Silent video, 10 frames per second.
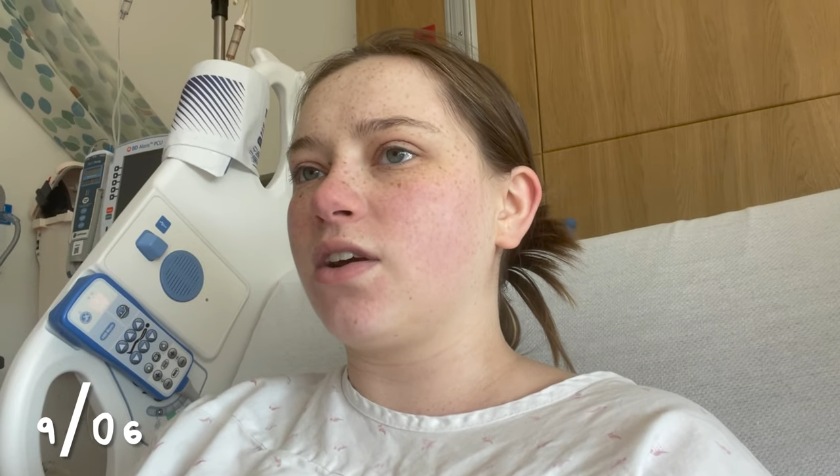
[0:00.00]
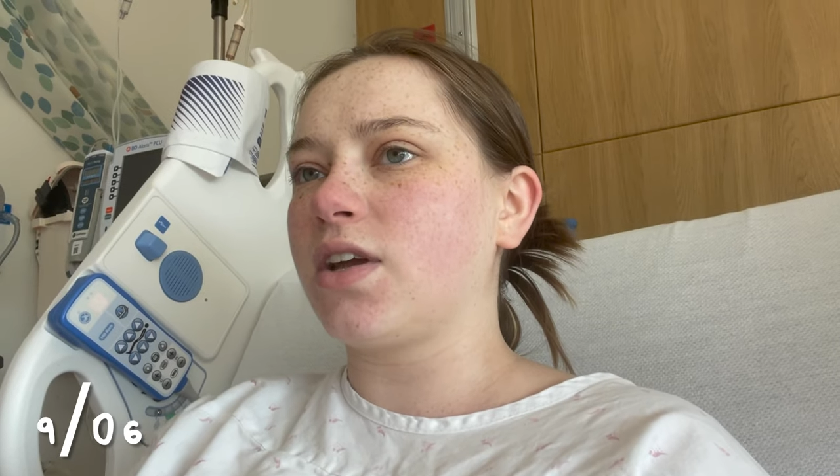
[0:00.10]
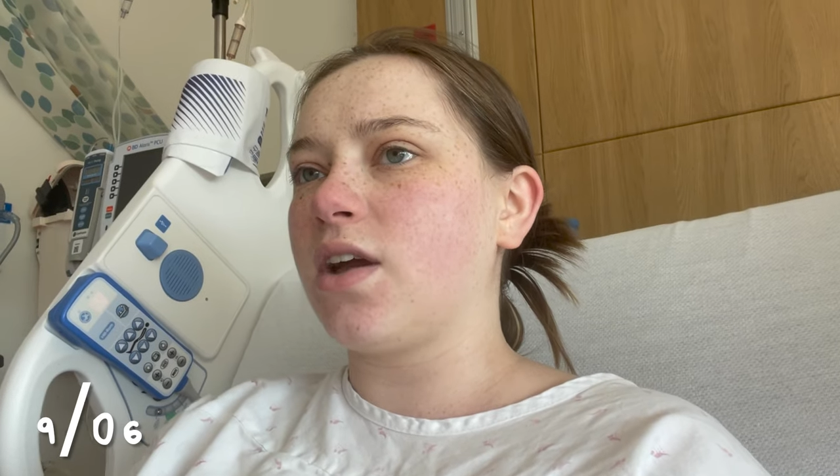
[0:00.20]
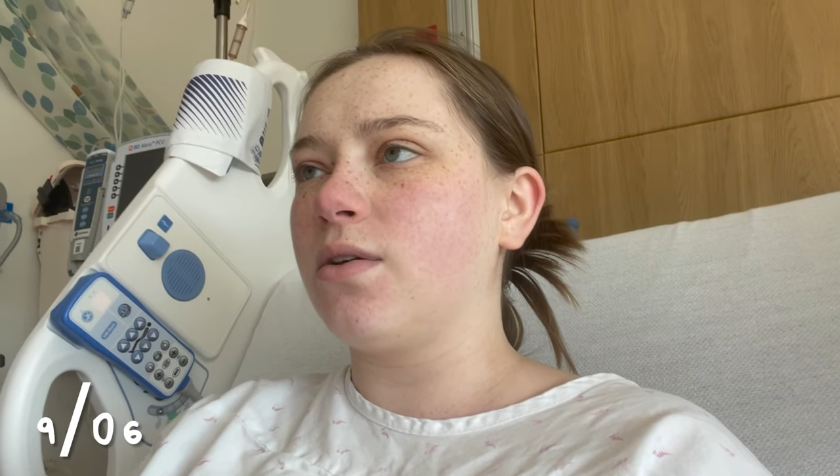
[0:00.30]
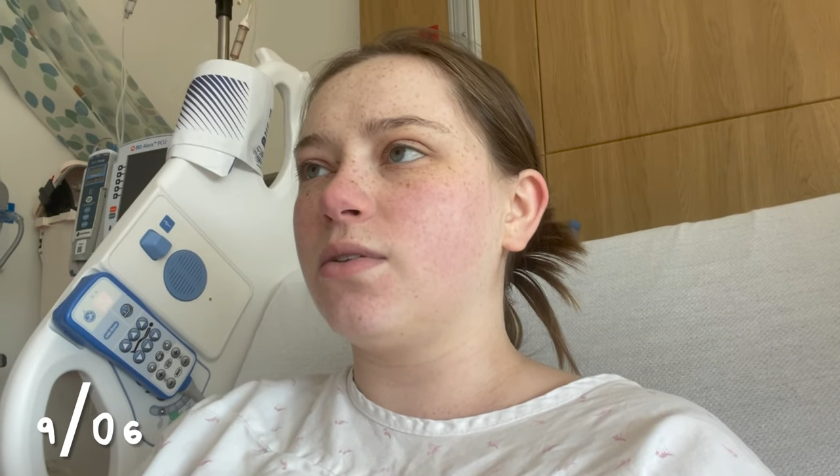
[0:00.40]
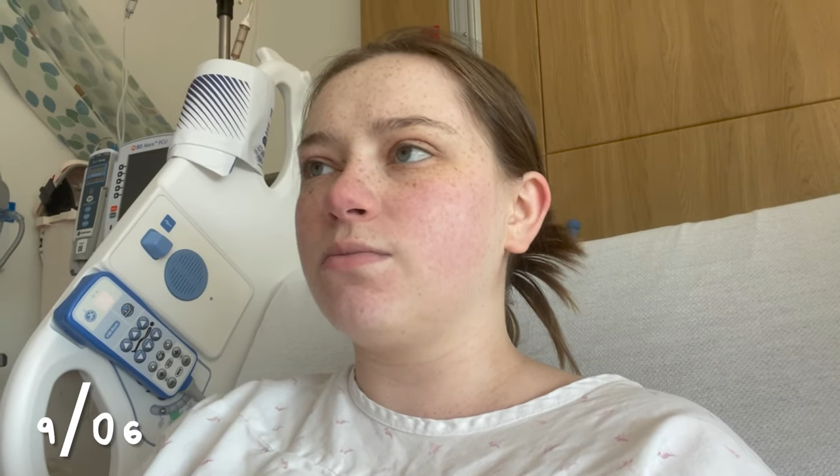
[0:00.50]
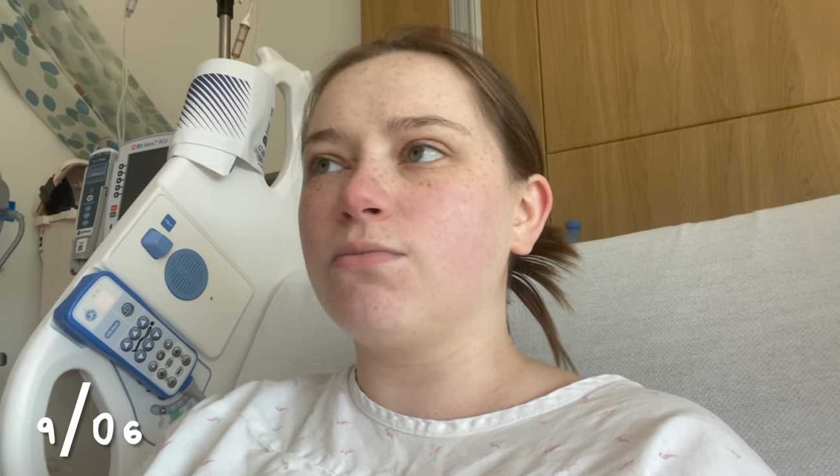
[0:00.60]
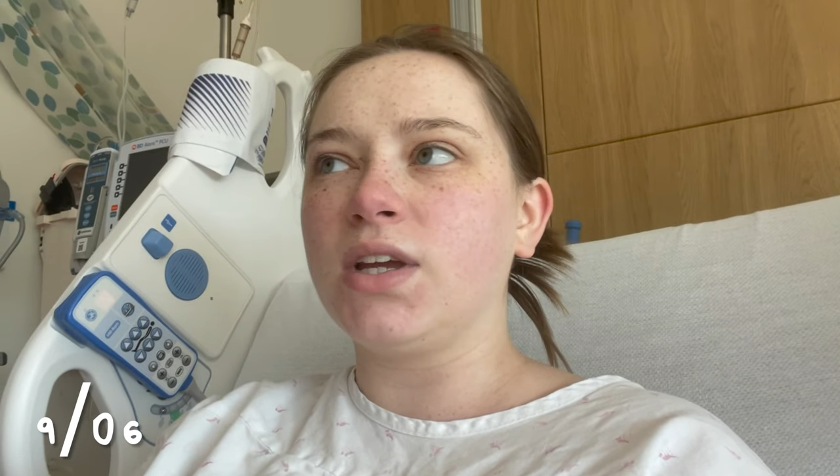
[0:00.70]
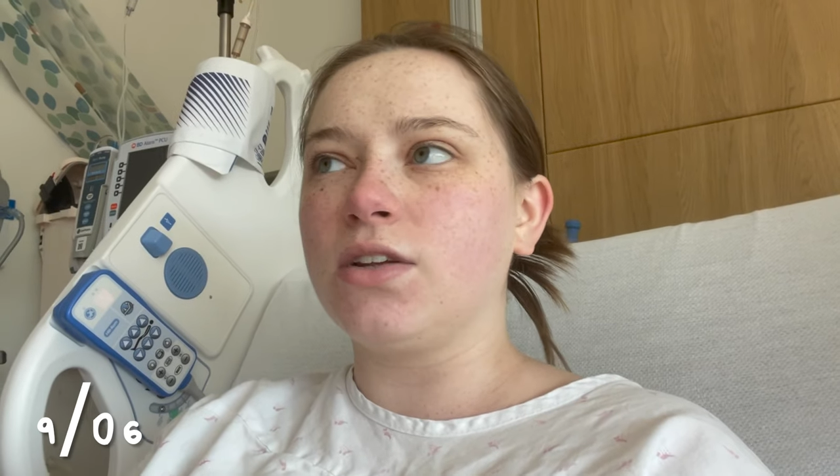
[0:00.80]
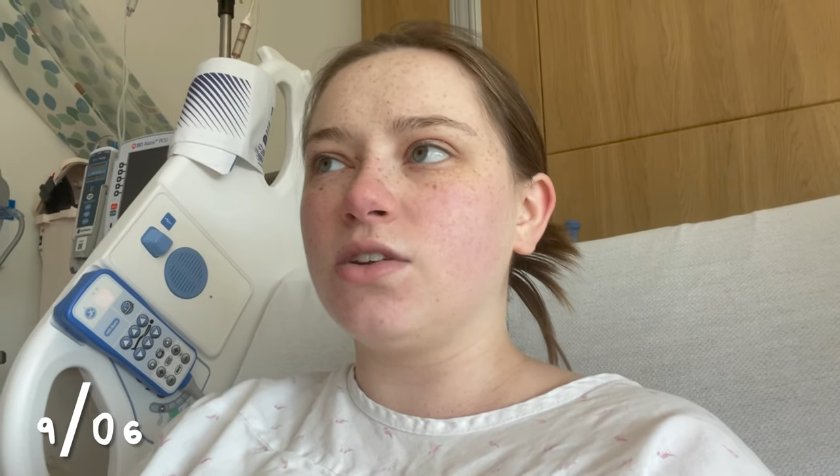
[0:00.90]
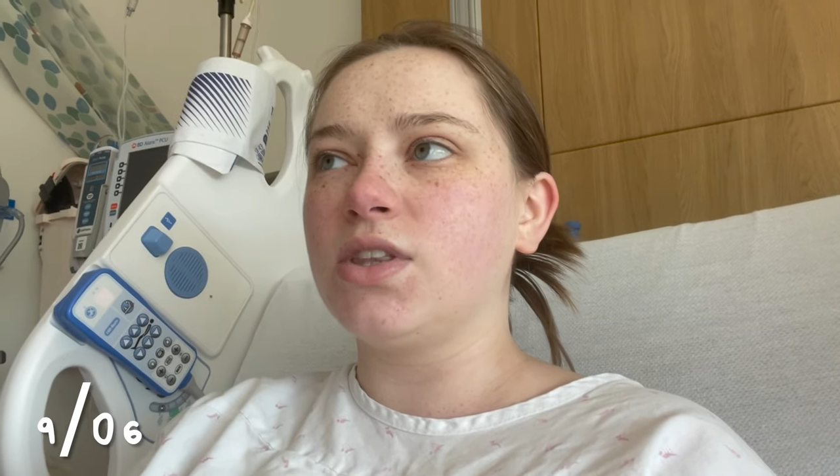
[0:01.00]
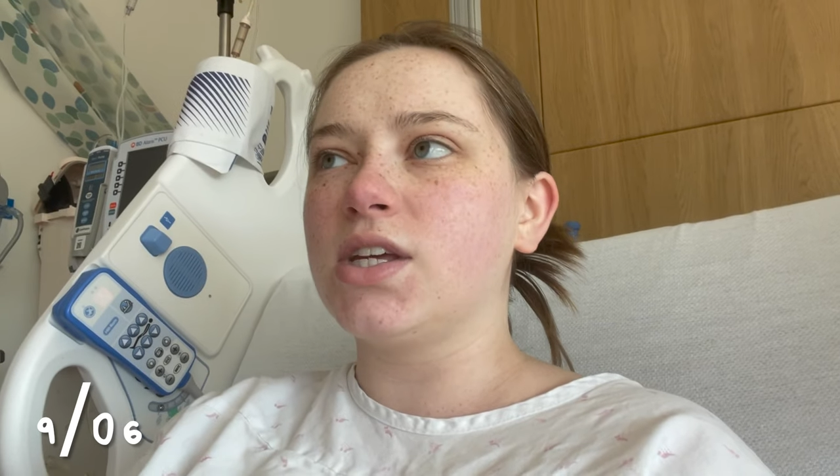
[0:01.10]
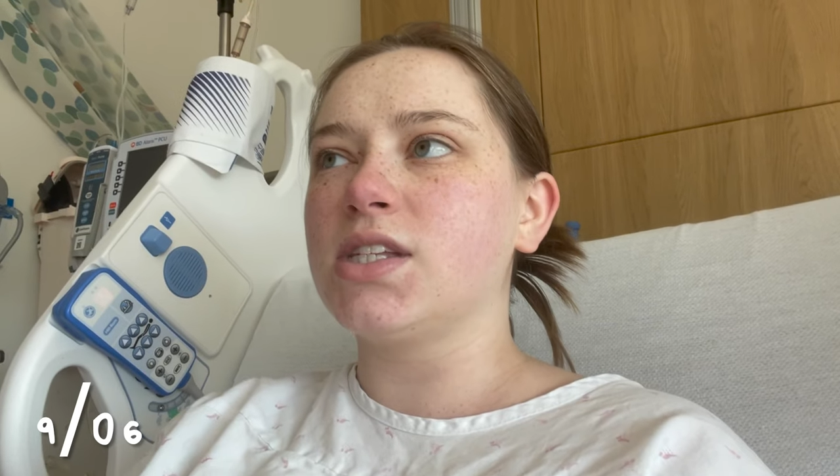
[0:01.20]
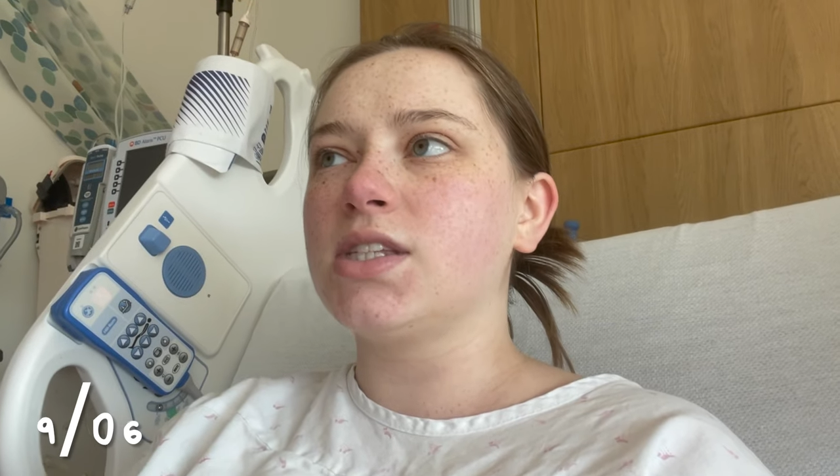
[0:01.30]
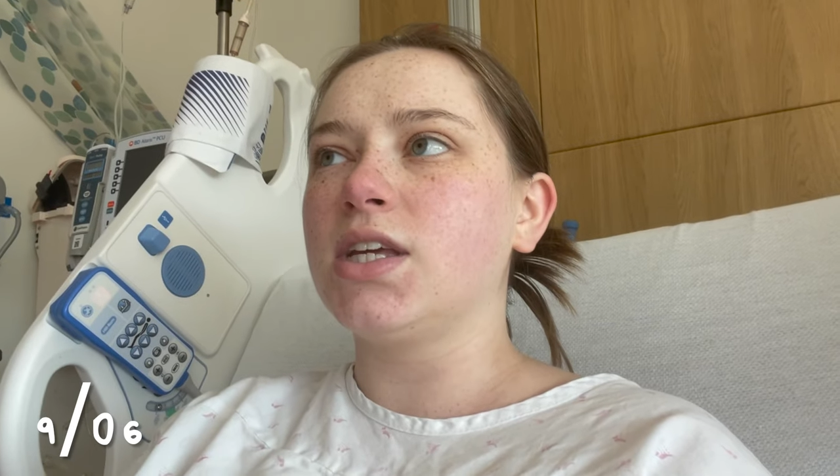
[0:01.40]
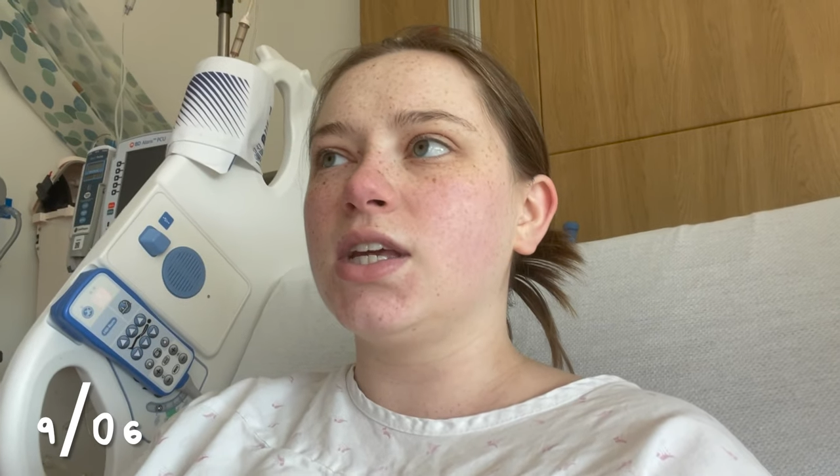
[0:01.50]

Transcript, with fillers: okay, we can do this.